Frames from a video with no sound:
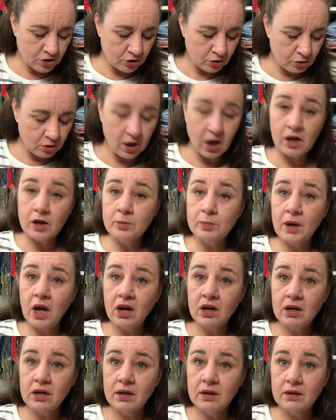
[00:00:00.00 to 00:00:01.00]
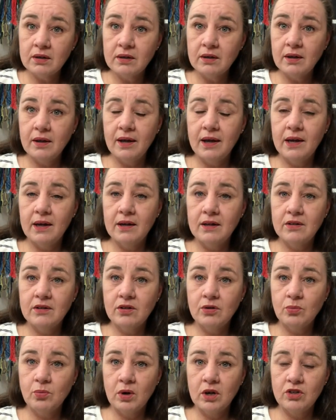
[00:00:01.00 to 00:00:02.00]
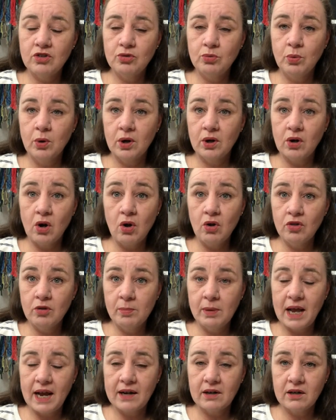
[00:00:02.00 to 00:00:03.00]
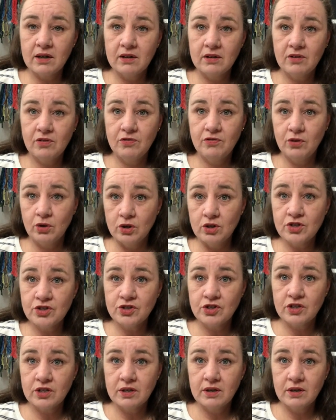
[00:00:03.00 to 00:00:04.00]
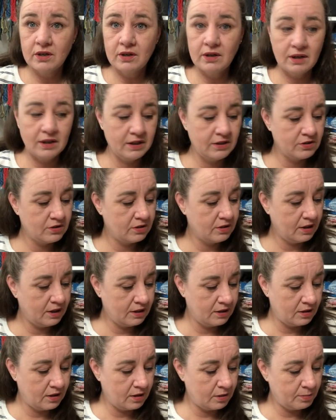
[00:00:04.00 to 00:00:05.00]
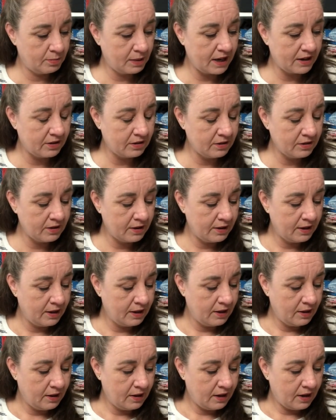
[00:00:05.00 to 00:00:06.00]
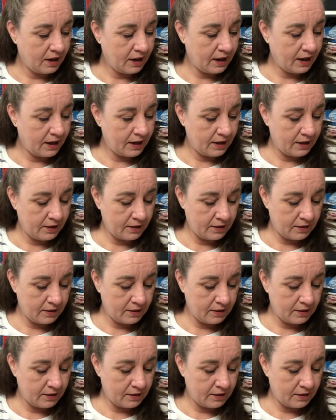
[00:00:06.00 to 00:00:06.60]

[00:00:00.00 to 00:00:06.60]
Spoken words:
color block and wanted to work all the black first in the pattern. I